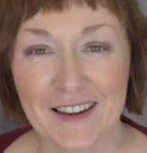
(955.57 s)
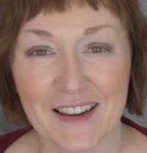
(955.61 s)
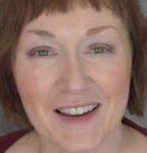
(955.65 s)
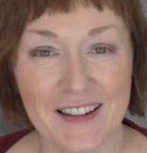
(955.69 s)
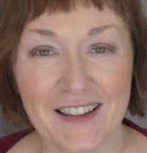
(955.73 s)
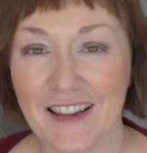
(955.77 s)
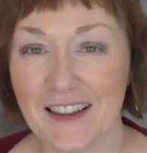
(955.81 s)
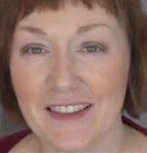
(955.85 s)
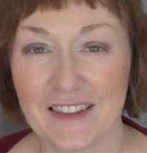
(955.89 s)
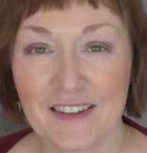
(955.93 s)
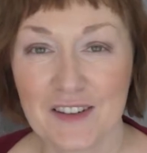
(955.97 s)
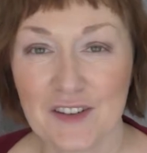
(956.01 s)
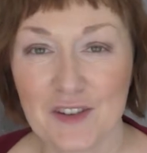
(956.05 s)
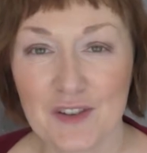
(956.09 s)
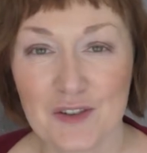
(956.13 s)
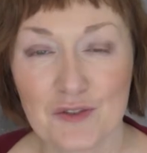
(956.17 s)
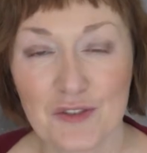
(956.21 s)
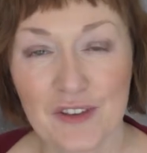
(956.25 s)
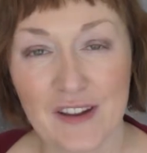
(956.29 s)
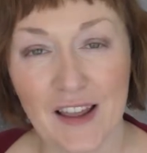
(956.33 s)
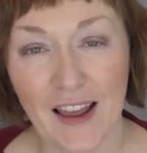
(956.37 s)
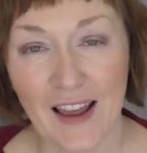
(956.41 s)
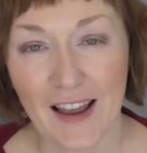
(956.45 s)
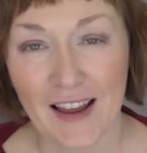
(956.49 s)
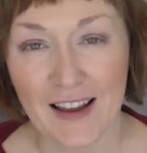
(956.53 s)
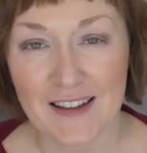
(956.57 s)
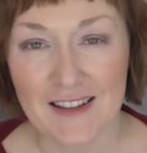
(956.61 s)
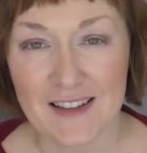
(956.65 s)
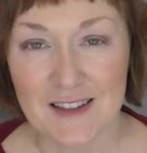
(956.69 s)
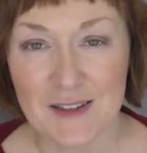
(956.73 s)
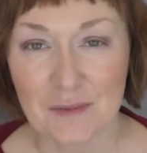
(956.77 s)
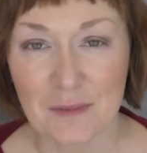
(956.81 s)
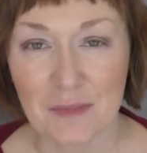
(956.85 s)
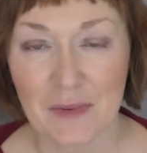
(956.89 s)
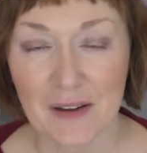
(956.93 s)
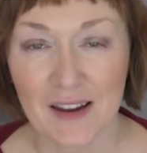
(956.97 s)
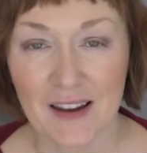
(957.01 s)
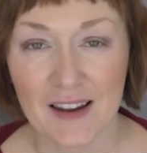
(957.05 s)
Nothing to do with
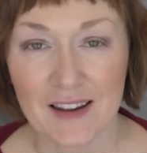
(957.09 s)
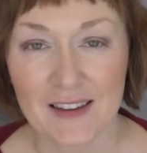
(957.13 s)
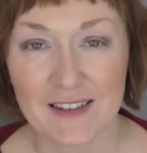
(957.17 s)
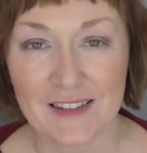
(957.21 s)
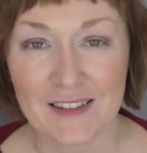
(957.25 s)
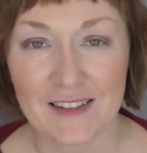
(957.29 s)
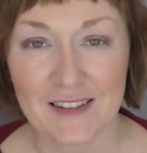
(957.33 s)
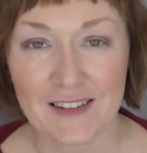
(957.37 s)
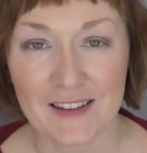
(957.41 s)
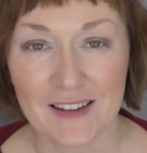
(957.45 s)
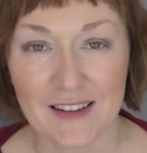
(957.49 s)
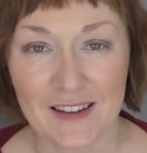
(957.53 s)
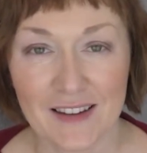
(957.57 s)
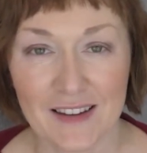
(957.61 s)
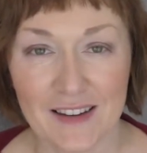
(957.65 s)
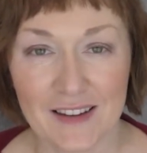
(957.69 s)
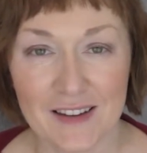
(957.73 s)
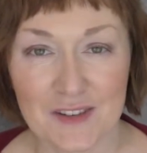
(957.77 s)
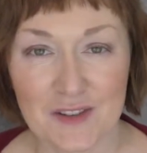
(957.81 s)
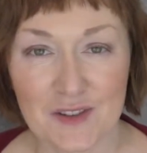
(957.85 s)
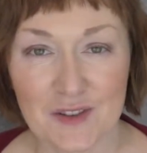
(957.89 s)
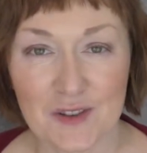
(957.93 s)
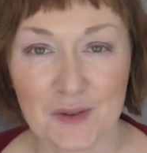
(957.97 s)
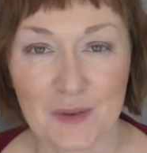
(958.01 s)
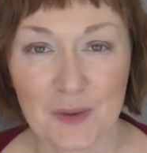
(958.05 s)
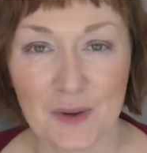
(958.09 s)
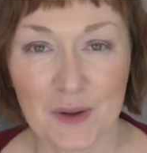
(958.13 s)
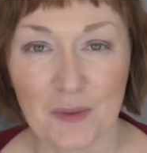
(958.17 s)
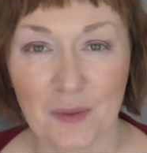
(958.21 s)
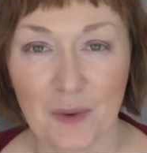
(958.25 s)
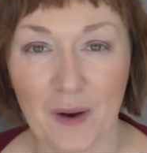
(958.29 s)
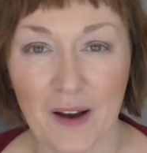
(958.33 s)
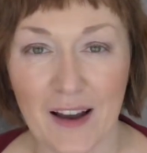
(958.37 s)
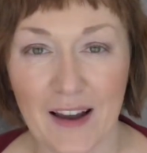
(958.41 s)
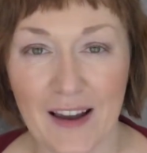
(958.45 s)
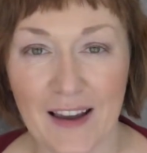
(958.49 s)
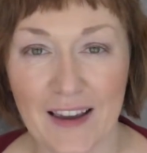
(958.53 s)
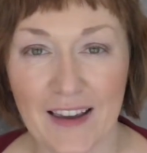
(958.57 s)
hats, but to do with
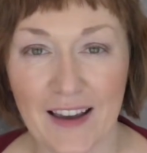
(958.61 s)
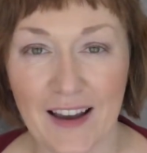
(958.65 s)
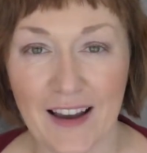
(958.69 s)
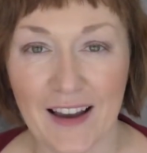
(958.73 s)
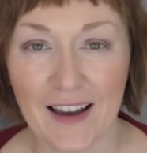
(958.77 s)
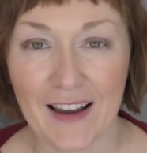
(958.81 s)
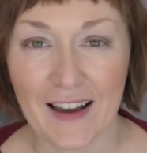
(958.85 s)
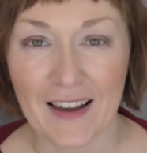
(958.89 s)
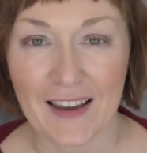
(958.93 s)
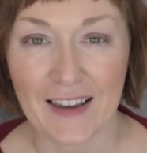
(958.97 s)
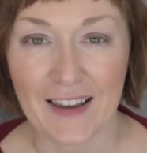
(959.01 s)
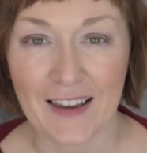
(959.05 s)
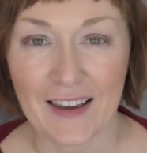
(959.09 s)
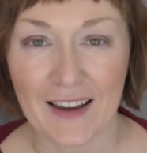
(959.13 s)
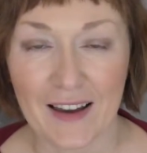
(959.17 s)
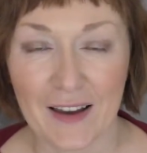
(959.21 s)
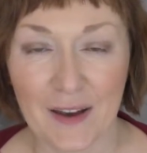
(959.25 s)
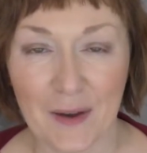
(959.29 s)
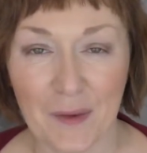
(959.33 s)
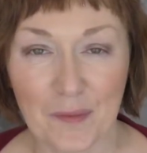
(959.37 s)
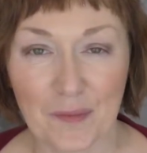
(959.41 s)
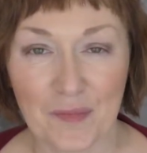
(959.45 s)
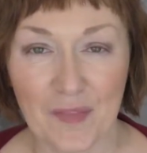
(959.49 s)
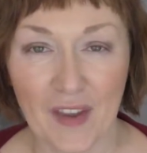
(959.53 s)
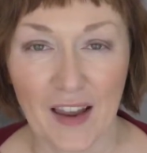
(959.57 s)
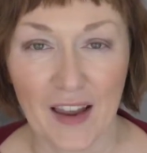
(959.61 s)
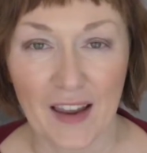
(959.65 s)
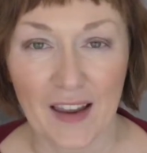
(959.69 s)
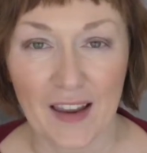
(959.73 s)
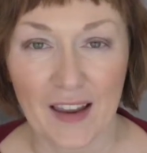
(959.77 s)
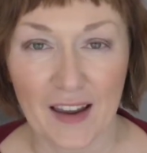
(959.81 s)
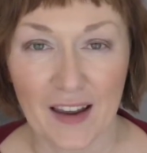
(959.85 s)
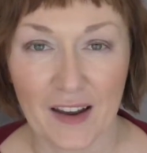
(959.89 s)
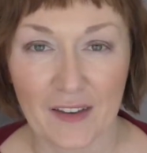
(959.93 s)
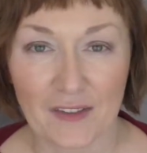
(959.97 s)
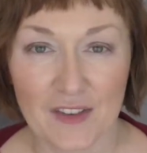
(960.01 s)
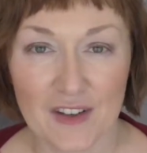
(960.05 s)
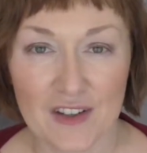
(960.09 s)
why I
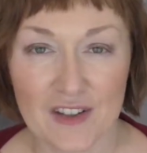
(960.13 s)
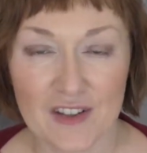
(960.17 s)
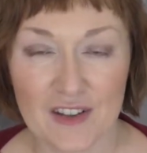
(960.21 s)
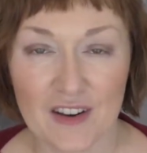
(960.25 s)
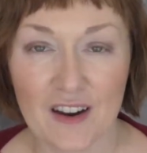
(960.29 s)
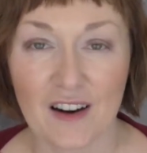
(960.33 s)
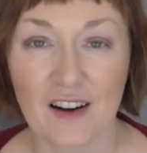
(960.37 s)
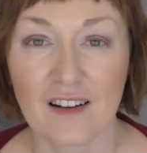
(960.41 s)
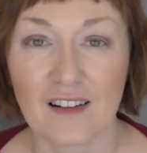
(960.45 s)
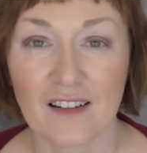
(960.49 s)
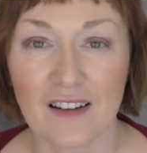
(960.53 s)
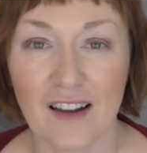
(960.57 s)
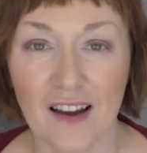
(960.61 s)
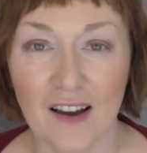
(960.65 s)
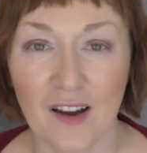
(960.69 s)
have this yarn